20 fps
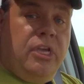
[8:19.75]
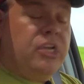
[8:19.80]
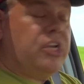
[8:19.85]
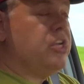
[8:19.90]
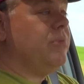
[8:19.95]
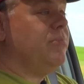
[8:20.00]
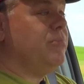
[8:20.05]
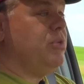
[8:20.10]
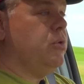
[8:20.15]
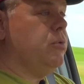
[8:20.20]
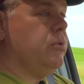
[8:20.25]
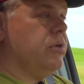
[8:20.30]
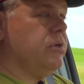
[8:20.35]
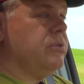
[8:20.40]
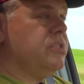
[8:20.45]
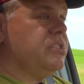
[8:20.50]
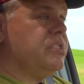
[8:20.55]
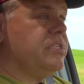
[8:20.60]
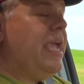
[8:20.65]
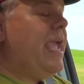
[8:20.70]

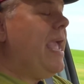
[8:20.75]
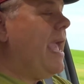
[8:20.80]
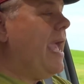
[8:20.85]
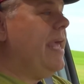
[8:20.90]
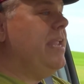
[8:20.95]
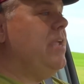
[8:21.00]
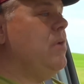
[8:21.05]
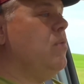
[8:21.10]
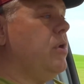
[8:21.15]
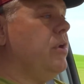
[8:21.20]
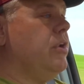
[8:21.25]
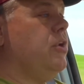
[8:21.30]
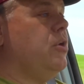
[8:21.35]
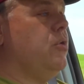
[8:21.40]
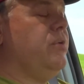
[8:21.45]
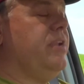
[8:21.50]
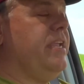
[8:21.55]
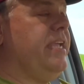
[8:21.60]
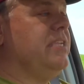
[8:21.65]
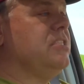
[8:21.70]
commuters, anyone
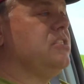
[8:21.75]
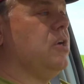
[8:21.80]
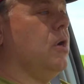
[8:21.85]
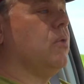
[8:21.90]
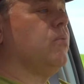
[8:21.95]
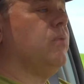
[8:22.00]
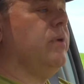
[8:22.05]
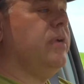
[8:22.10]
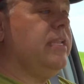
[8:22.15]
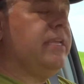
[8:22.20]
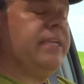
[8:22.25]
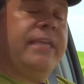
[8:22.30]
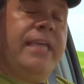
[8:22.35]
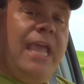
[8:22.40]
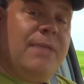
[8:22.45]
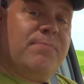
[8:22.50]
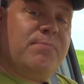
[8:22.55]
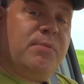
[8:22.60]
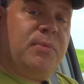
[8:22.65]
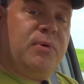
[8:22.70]
who needs a really
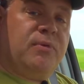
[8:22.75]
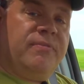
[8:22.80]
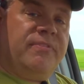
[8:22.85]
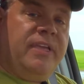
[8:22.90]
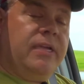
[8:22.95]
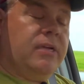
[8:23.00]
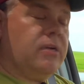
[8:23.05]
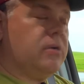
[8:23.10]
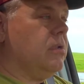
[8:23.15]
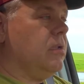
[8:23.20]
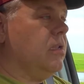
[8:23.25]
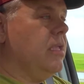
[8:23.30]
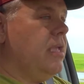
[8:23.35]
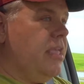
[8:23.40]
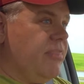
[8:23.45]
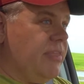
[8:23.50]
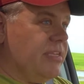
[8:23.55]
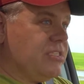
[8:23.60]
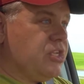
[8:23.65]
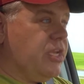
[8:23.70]
capable vehicle
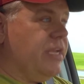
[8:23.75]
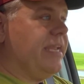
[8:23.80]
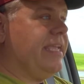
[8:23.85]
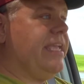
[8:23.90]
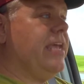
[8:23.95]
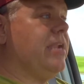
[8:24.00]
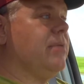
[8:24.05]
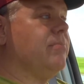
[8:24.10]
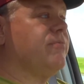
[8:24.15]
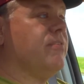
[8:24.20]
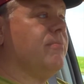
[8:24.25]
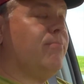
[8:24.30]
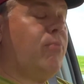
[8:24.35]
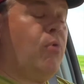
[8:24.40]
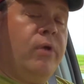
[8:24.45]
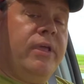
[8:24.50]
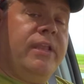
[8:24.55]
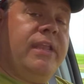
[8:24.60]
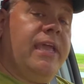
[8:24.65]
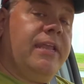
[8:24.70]
that's going to get them from
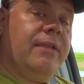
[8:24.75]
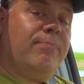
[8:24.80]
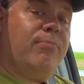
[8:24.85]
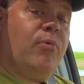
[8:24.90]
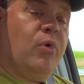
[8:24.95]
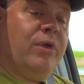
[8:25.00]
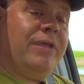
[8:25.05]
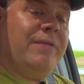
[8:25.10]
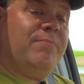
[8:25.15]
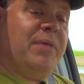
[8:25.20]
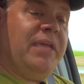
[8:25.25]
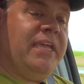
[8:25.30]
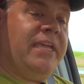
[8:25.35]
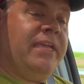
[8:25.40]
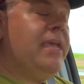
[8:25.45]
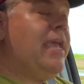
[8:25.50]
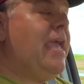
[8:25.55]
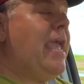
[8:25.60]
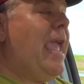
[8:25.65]
point A to point B